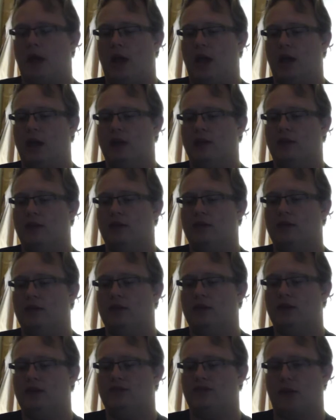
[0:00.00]
And
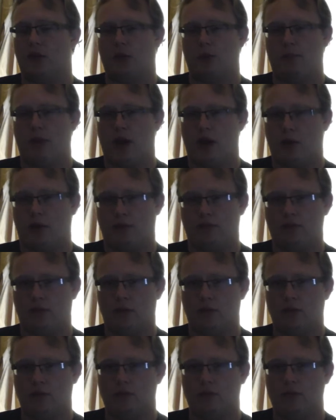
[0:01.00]
it's very
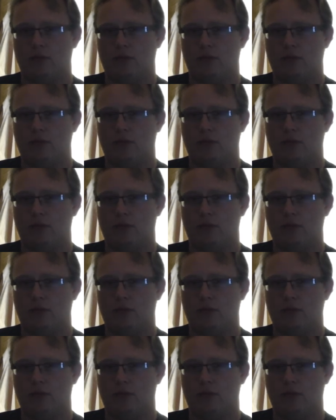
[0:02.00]
powerful.